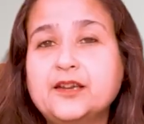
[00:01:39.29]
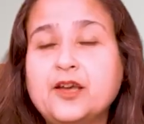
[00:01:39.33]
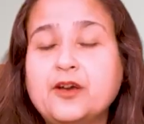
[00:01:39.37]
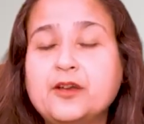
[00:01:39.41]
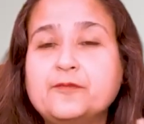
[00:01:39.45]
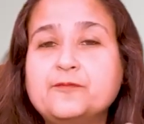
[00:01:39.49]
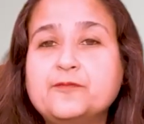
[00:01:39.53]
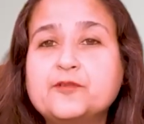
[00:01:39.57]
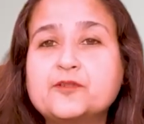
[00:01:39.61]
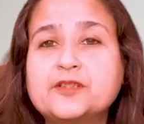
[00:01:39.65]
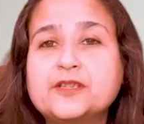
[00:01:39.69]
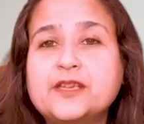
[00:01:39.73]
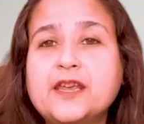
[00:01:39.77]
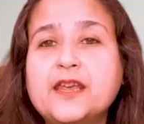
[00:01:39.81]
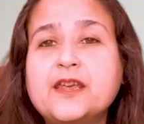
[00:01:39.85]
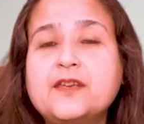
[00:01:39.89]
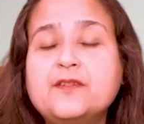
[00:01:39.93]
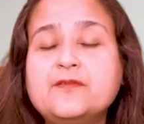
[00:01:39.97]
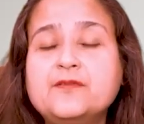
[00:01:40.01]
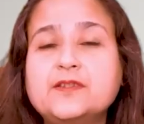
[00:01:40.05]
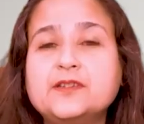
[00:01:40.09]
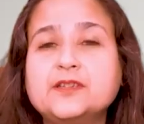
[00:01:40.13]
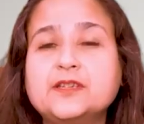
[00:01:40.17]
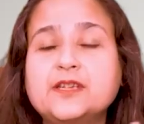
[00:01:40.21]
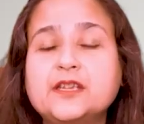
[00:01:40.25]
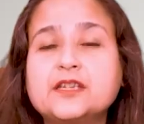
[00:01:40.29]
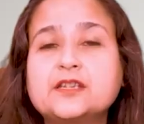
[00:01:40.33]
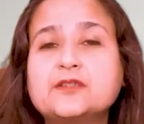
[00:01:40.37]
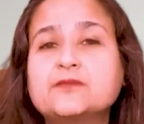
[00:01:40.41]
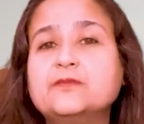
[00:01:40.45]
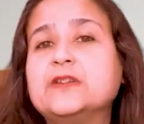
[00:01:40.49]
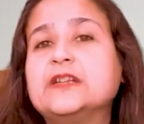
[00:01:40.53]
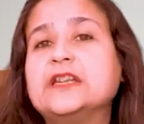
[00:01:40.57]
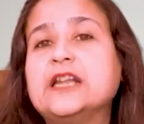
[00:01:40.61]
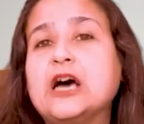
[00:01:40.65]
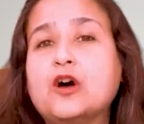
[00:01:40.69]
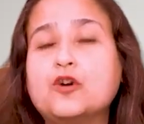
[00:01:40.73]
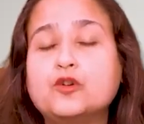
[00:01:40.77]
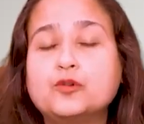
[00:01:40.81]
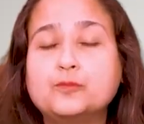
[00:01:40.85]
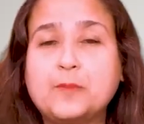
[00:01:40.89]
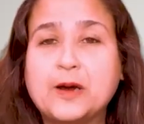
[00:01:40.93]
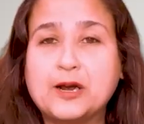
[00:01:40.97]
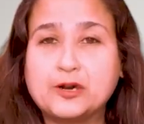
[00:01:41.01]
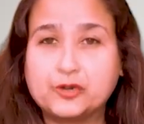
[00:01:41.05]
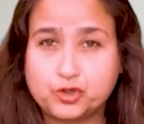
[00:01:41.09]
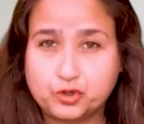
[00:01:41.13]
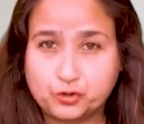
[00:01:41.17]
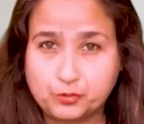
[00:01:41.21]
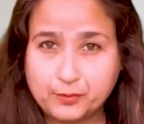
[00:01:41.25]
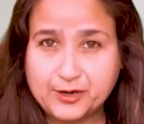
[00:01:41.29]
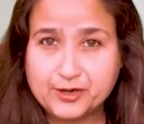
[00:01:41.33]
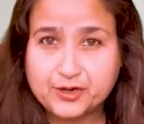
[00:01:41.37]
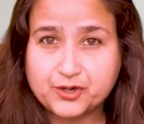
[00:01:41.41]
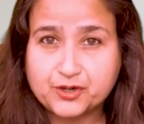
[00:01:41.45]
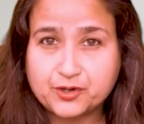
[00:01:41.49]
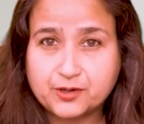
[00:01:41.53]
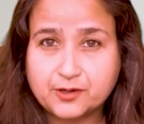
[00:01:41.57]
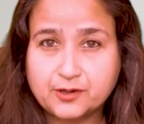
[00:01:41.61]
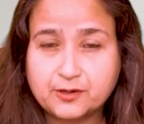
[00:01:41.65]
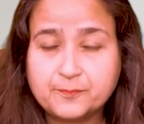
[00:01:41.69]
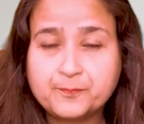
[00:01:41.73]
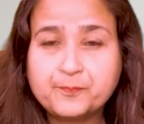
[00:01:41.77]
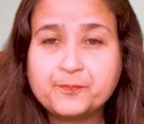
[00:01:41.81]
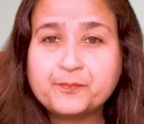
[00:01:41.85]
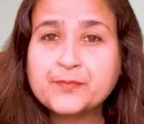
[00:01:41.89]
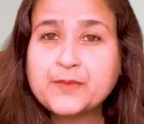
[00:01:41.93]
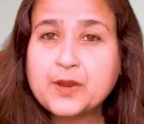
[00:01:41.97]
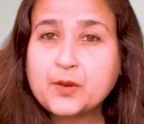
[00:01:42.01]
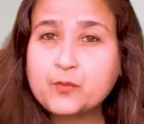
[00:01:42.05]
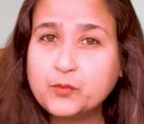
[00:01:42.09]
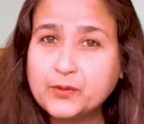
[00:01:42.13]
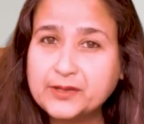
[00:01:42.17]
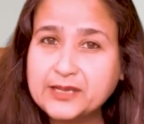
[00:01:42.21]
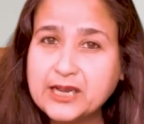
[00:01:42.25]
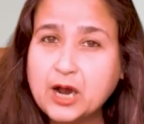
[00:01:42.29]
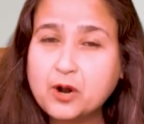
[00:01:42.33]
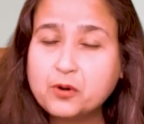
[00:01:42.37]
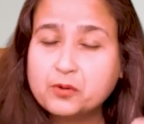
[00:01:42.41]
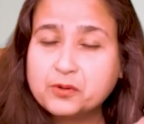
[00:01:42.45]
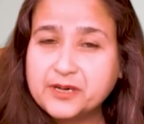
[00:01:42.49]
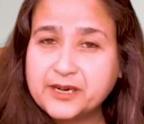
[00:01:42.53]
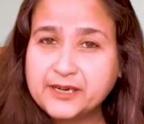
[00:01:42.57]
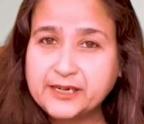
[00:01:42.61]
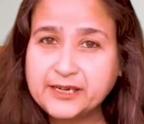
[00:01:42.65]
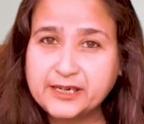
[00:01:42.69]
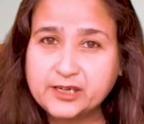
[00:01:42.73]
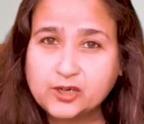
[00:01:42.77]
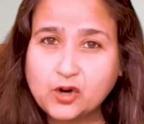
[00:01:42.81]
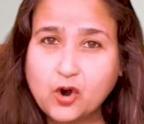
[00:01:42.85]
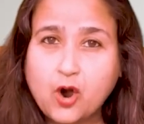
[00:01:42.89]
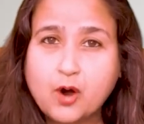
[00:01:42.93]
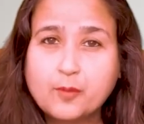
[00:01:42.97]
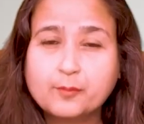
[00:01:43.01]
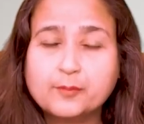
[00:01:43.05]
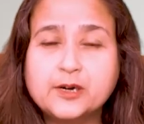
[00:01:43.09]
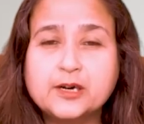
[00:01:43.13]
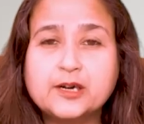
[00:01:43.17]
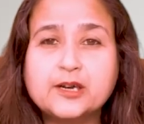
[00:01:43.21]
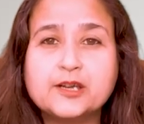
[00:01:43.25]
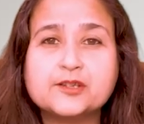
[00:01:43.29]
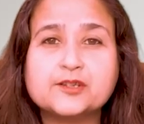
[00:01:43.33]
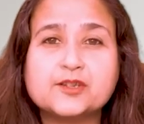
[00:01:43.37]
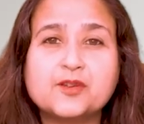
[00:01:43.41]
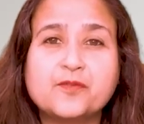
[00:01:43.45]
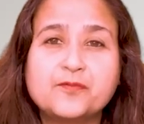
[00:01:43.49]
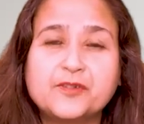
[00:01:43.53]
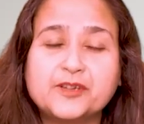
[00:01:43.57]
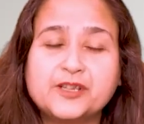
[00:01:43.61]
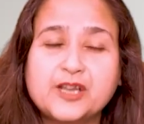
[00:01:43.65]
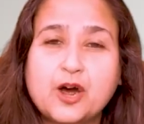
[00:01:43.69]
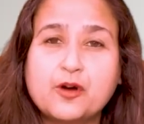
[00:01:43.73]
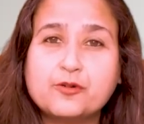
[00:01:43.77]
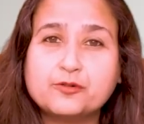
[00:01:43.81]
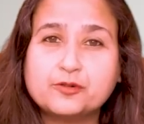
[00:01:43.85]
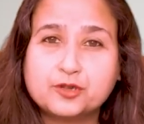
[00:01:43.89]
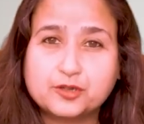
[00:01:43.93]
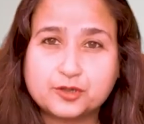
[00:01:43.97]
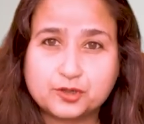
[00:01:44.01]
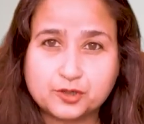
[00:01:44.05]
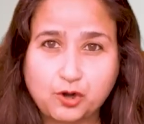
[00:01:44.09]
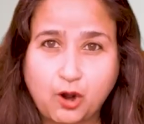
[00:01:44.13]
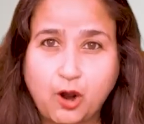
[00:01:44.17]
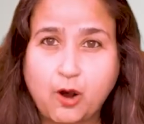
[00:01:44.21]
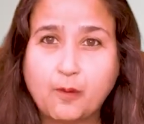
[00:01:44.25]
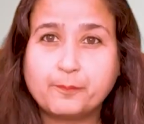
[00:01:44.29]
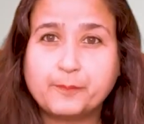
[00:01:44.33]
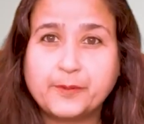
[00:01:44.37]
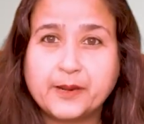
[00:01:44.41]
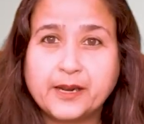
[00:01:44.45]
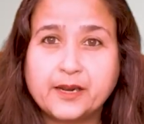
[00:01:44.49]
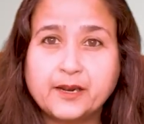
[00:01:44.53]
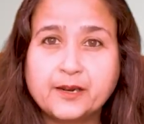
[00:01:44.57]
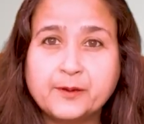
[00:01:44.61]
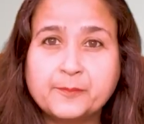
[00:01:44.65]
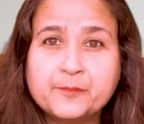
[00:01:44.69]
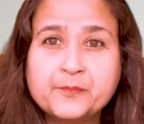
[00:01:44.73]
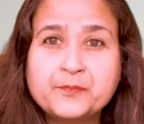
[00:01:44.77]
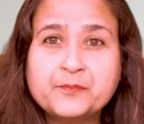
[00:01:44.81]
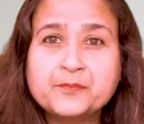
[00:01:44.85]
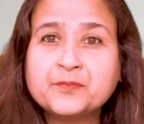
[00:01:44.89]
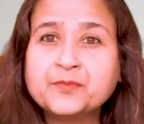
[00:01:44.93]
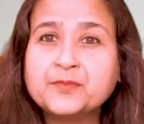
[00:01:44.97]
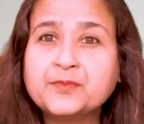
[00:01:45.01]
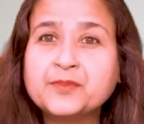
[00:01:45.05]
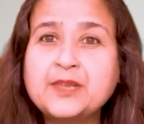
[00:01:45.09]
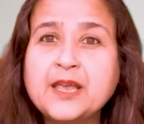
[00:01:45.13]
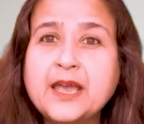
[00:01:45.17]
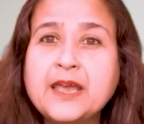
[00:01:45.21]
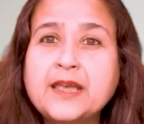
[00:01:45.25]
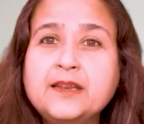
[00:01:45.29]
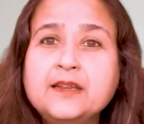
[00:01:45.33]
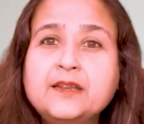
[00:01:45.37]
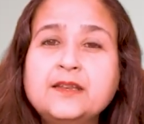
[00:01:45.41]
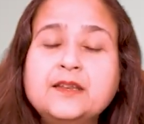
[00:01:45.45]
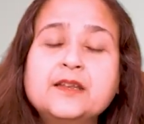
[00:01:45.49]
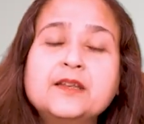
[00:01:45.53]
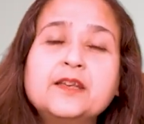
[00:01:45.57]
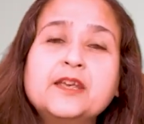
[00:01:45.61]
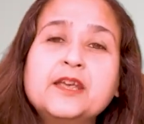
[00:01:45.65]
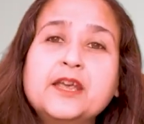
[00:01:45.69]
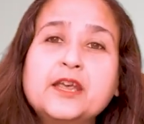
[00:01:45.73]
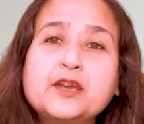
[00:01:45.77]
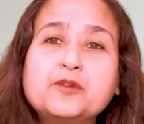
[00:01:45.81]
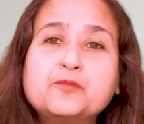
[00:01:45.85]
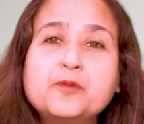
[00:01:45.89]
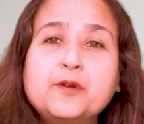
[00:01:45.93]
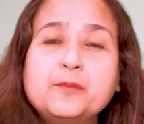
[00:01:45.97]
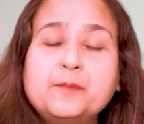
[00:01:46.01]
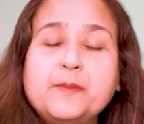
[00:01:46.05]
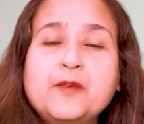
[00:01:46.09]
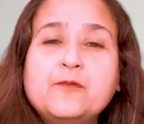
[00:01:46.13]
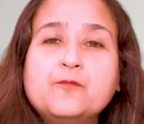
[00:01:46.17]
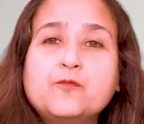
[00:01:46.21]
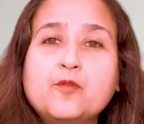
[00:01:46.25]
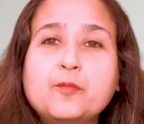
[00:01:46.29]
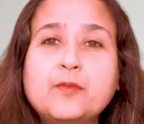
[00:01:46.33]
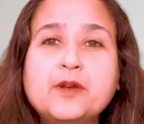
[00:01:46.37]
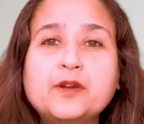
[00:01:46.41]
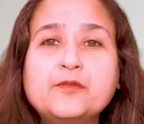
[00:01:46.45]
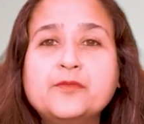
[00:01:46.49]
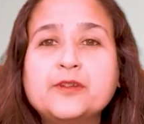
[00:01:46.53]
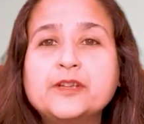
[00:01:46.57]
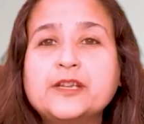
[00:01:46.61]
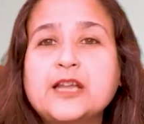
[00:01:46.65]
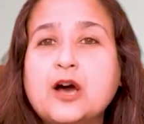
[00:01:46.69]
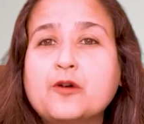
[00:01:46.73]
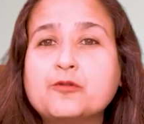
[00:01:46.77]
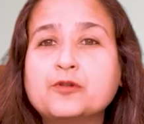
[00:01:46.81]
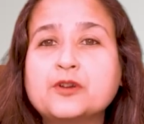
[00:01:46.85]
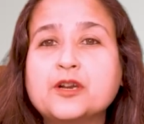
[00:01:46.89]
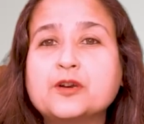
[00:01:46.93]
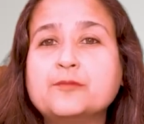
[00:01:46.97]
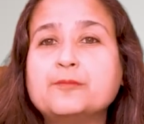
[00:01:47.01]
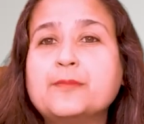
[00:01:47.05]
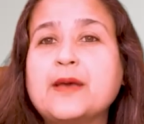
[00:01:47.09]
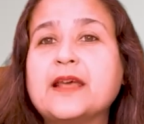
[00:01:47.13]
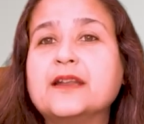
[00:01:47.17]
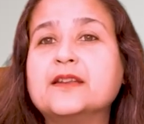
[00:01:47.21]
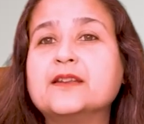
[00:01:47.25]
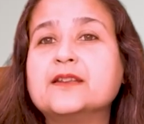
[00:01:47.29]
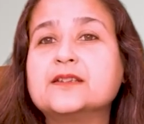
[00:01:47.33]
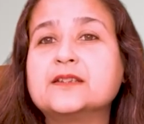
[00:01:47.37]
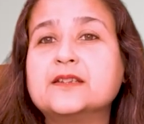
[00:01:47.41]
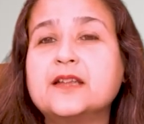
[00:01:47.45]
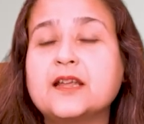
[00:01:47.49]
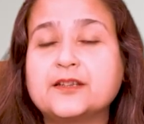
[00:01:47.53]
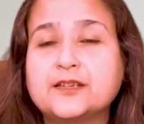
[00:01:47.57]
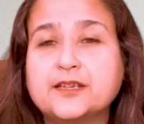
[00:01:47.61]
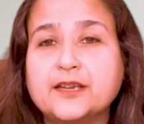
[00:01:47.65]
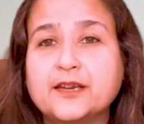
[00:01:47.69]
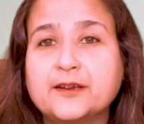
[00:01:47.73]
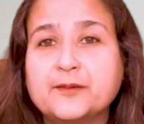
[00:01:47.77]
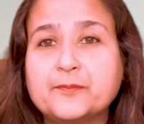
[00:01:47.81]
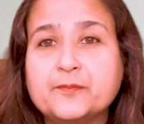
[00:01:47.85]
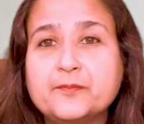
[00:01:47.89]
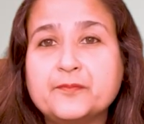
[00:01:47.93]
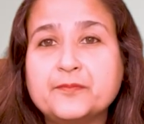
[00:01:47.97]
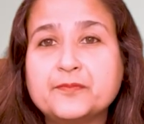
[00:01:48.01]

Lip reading: Now if you say this without punctuation, without any commas or without stopping, then it will be woman without her man is nothing.